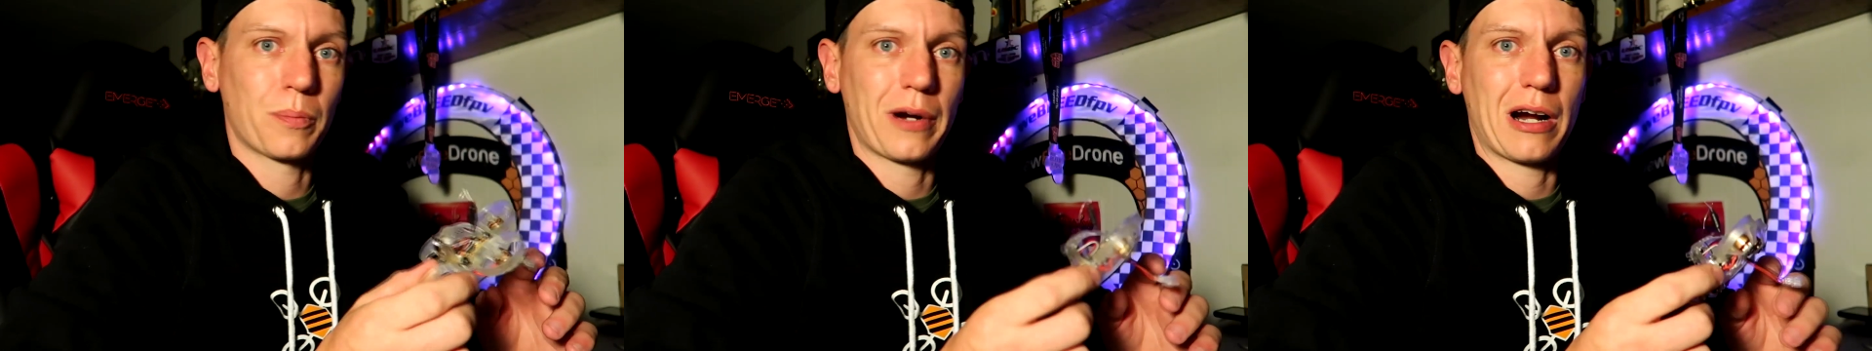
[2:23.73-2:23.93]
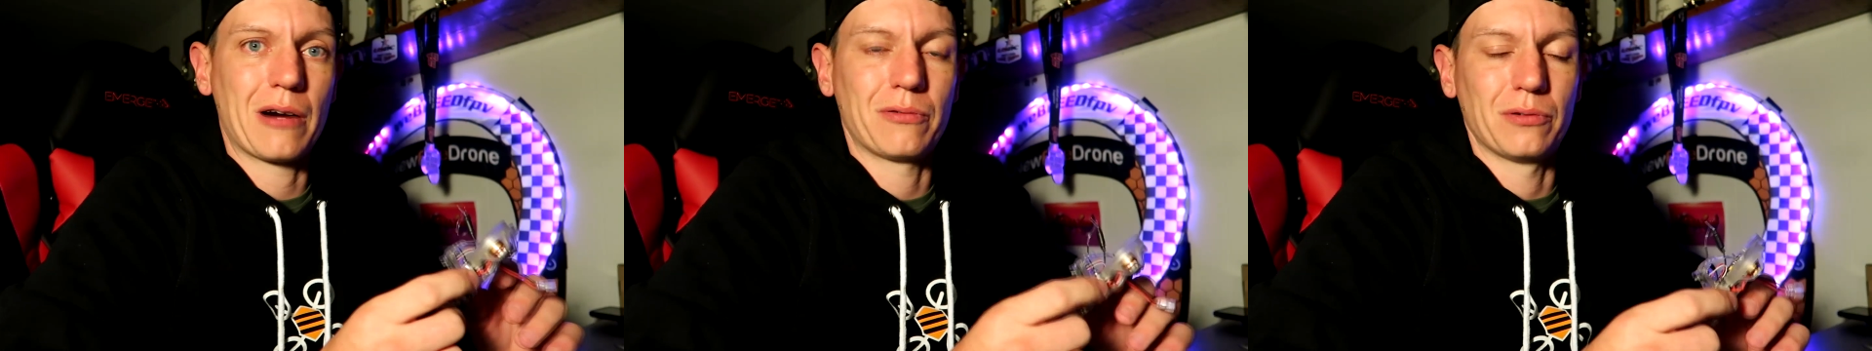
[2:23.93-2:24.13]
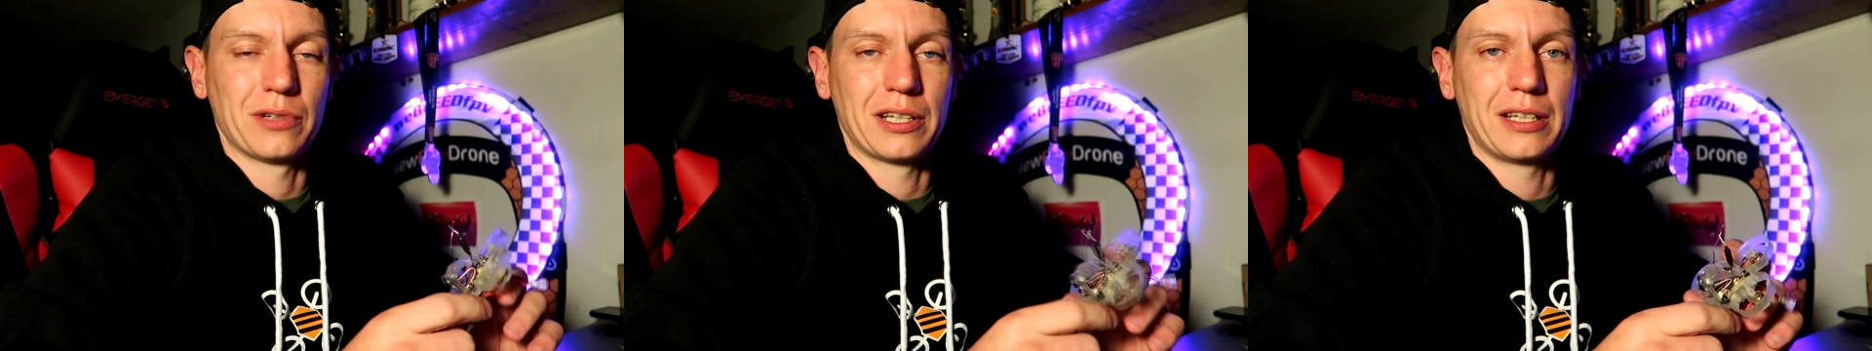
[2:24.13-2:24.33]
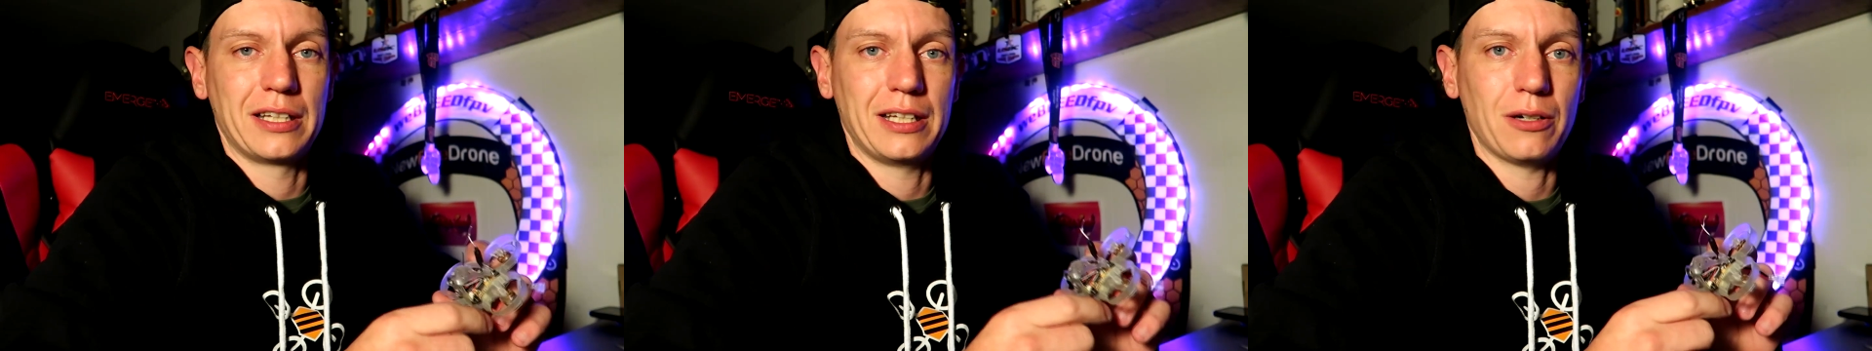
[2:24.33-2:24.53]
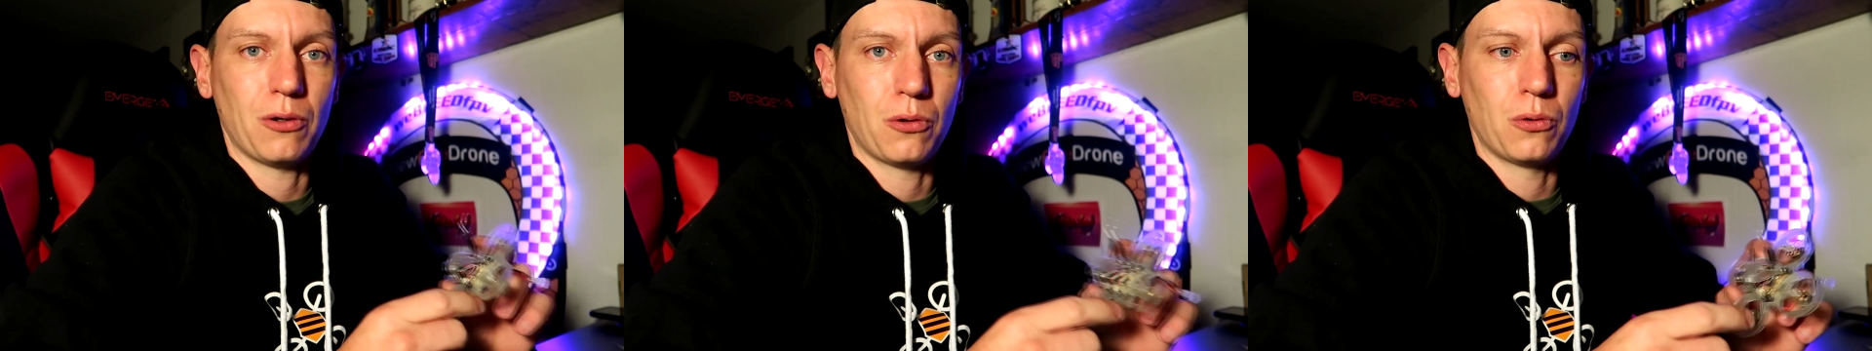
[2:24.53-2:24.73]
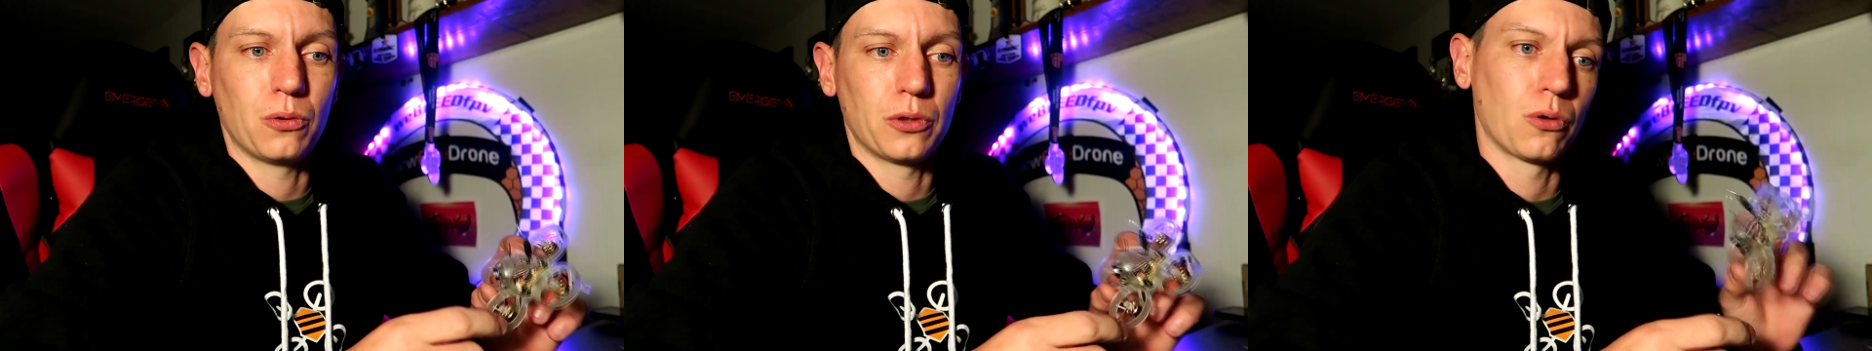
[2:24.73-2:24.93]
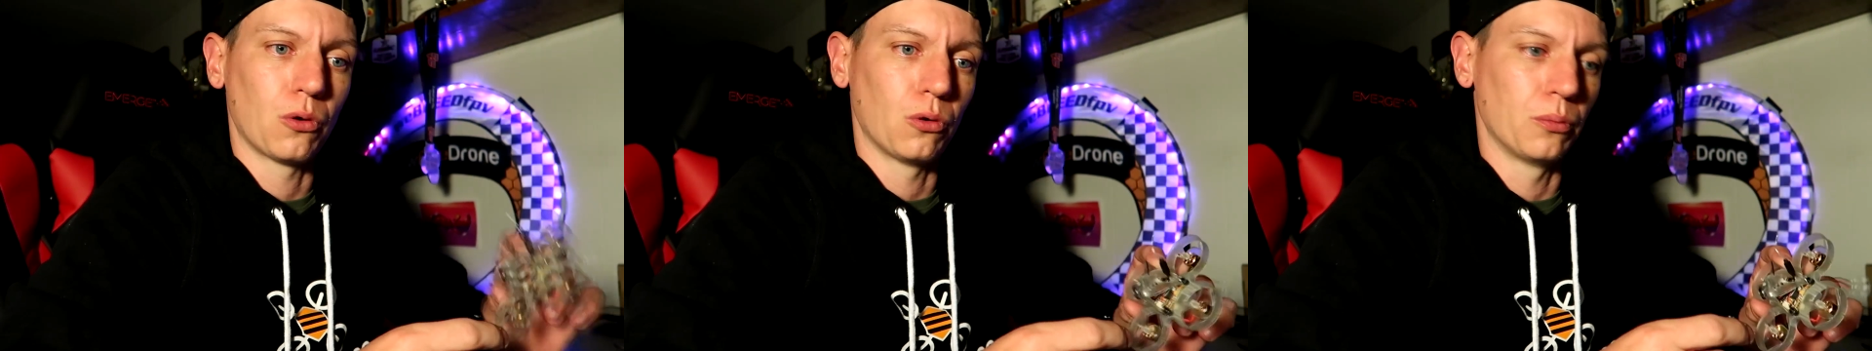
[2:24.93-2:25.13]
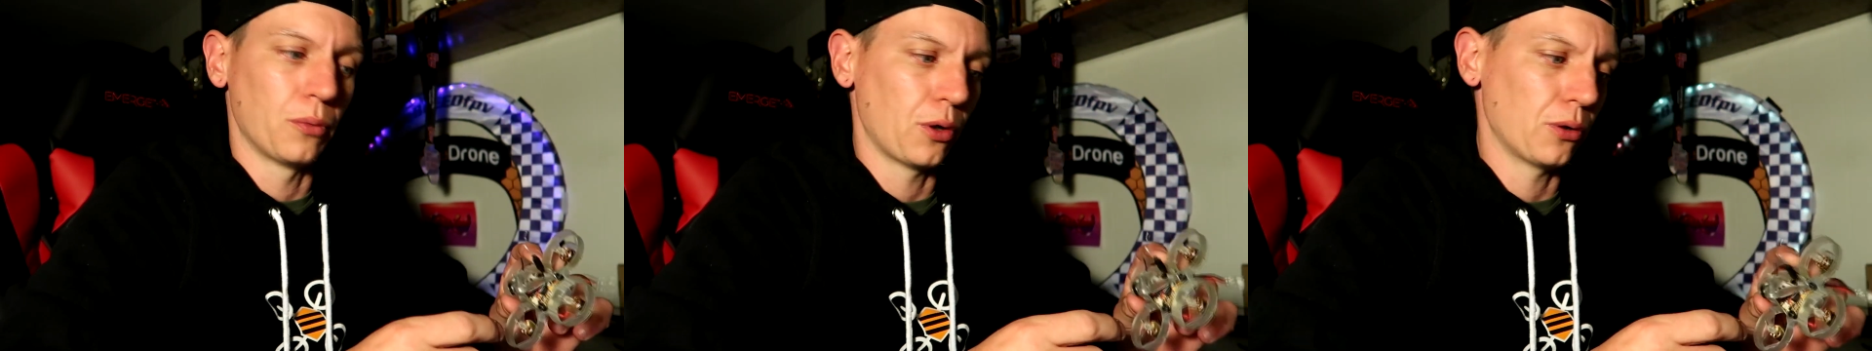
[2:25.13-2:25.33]
powerful than the old
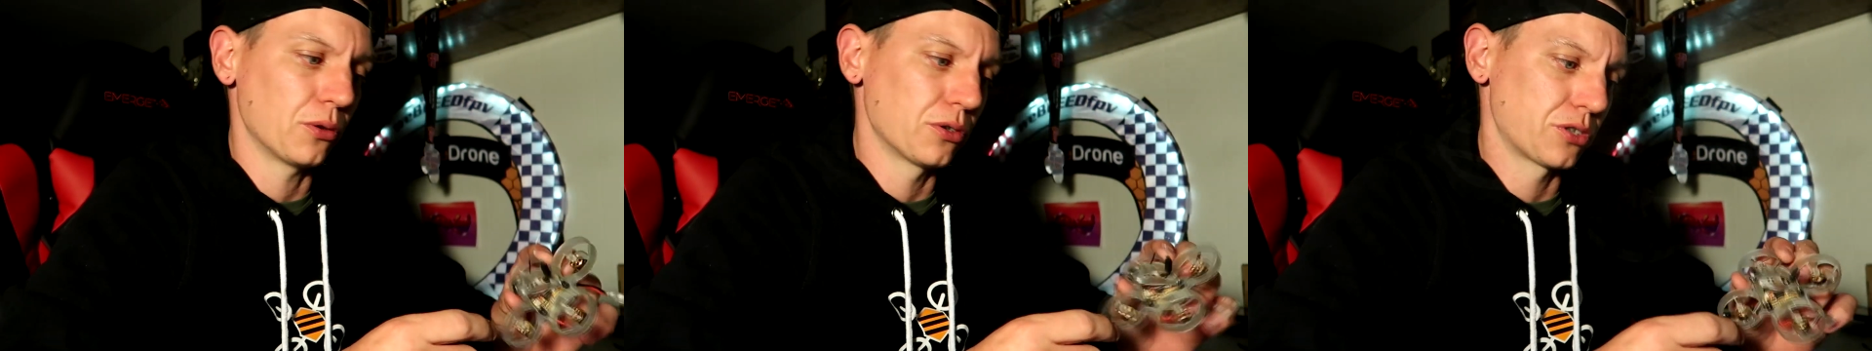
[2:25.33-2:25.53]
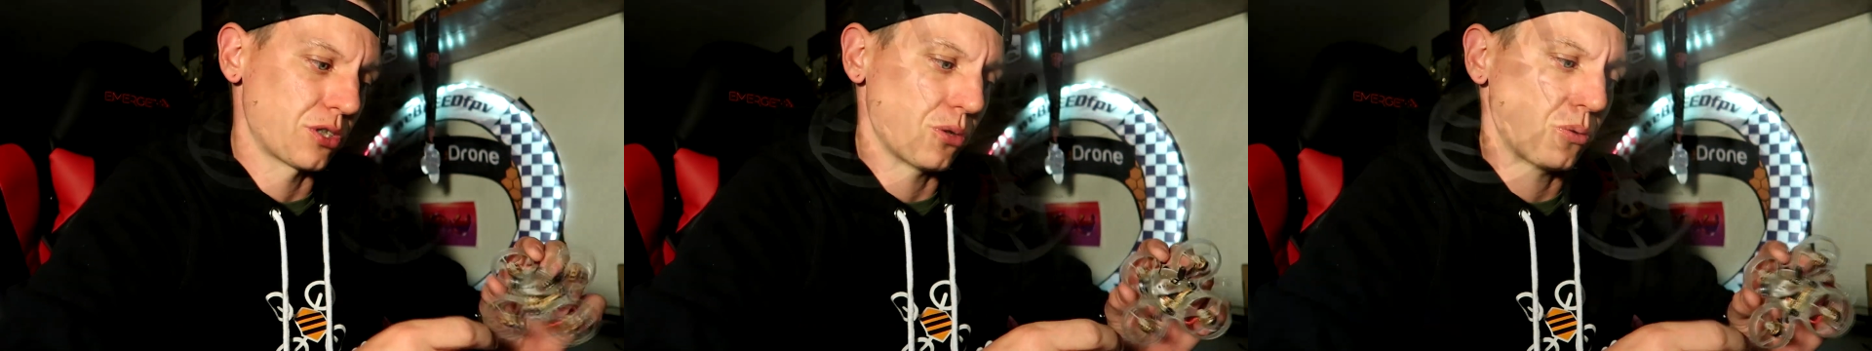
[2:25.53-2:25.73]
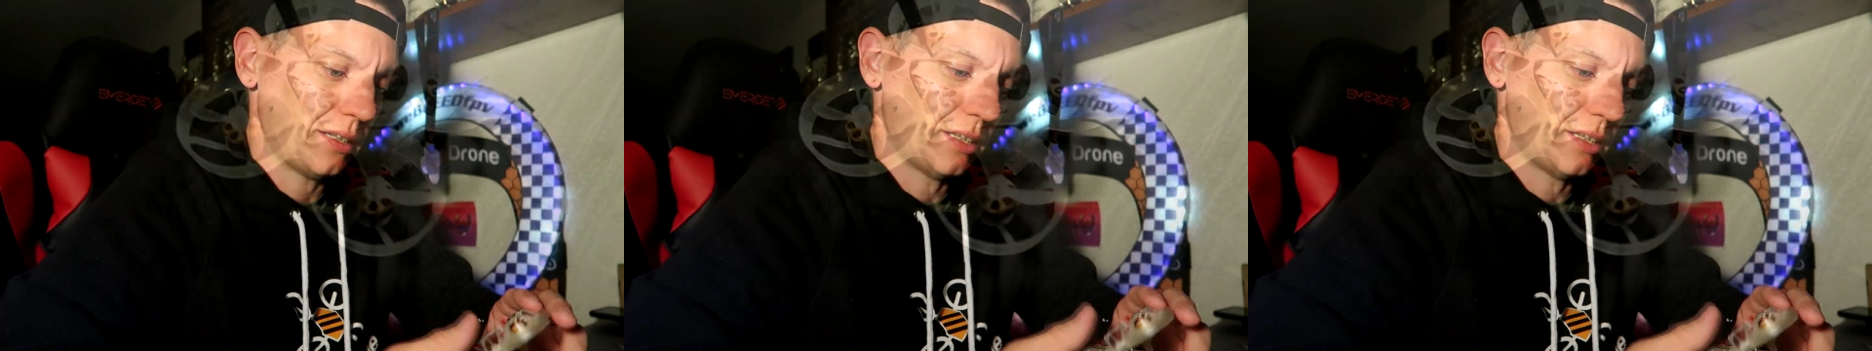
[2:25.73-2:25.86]
gold motors. So